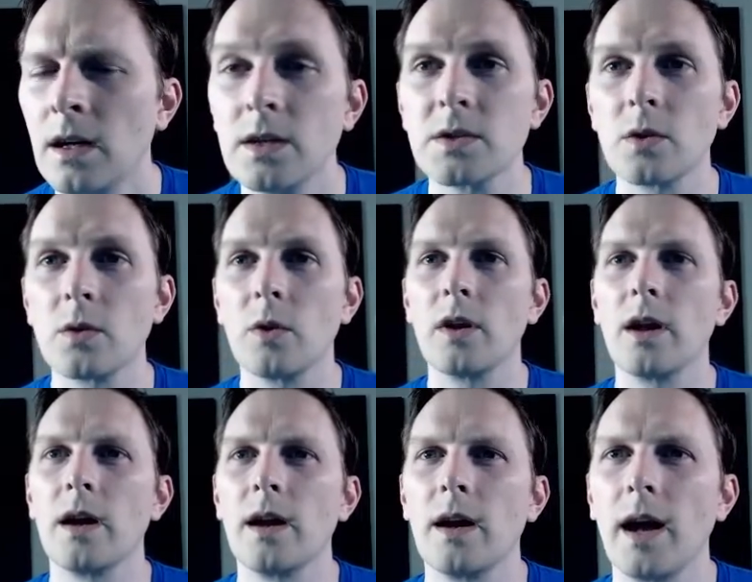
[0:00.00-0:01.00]
So
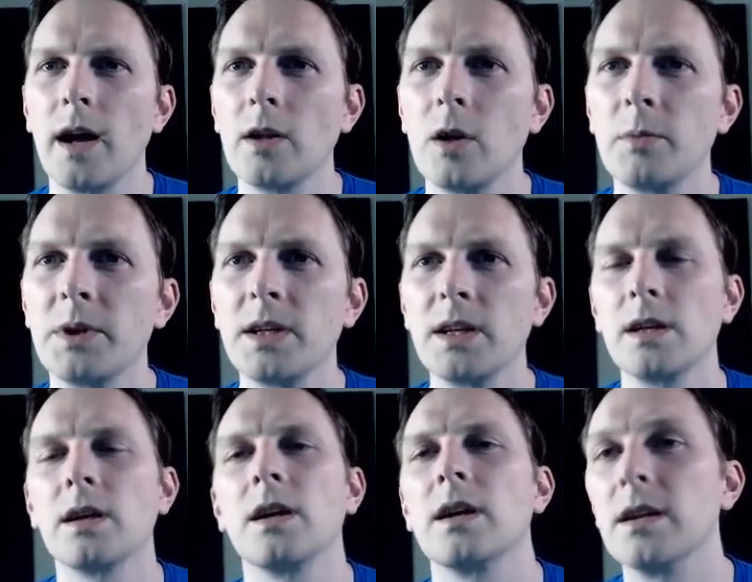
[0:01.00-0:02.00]
LLB
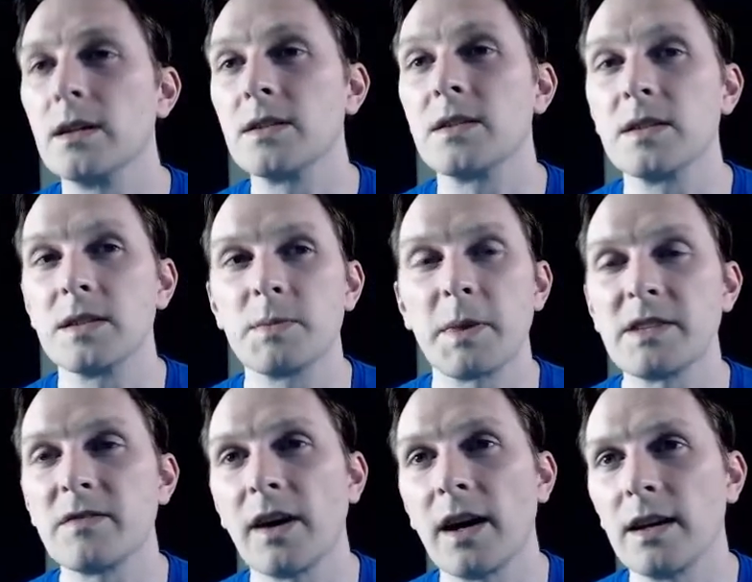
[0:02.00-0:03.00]
is
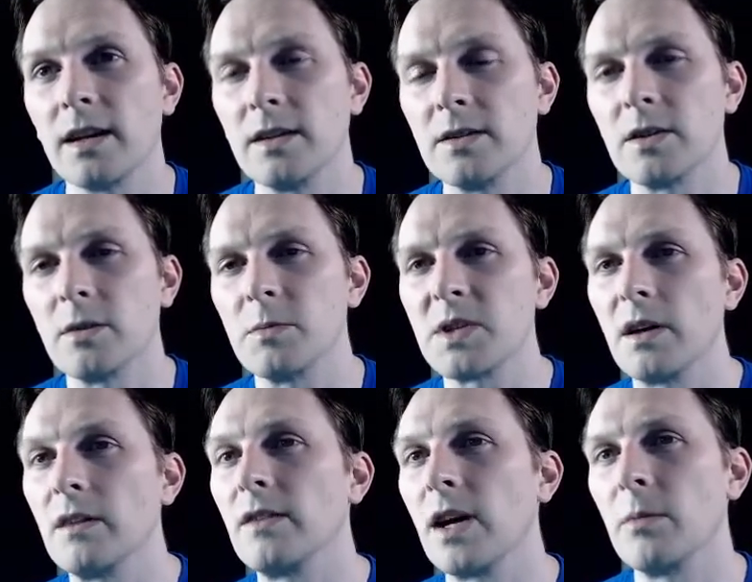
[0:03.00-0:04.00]
specified in terms
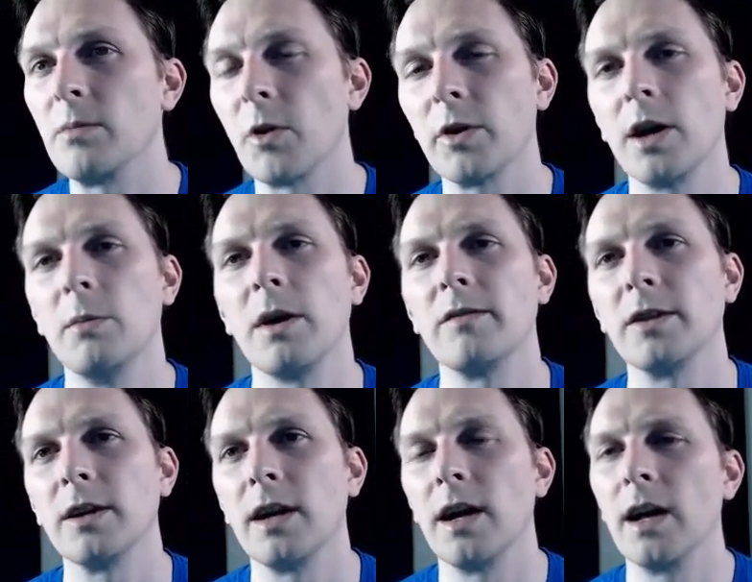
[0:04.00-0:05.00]
of a protocol
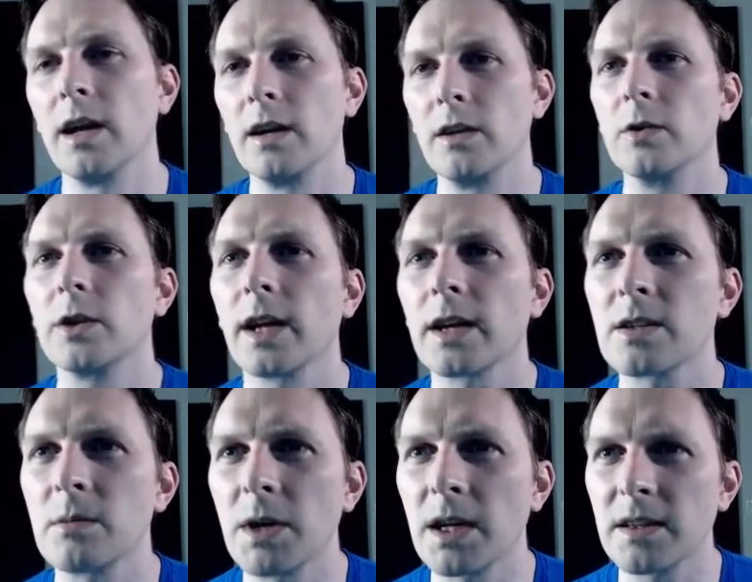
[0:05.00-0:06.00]
buffer, and you can actually
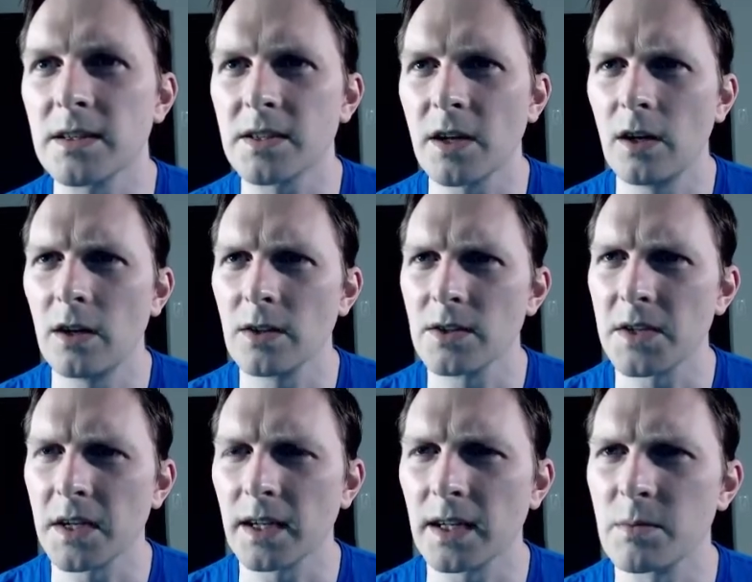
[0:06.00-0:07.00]
make these calls
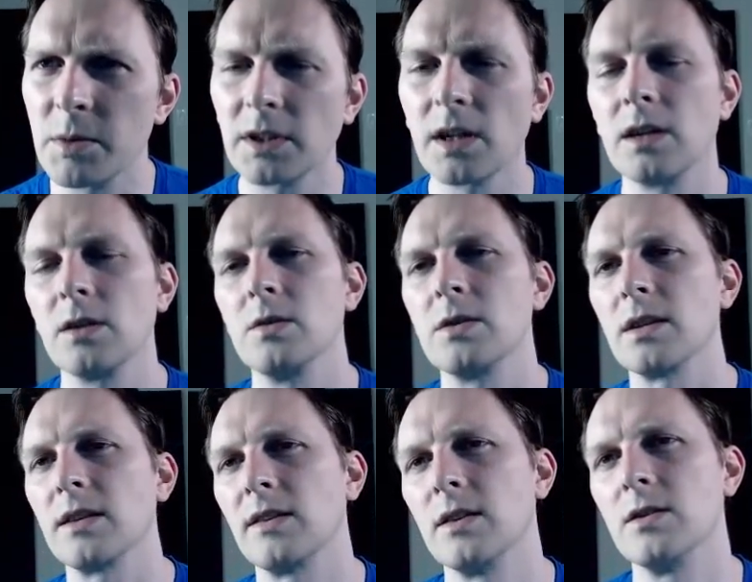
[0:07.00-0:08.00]
against BuildKit
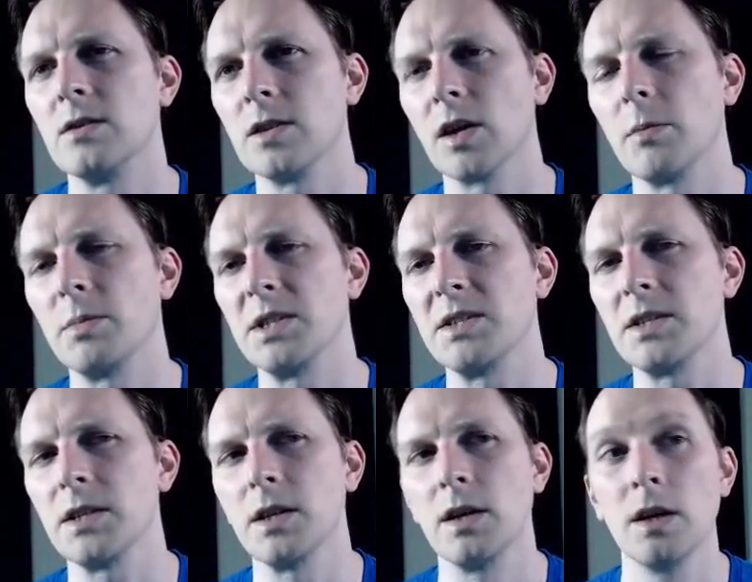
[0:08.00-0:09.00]
using gRPC.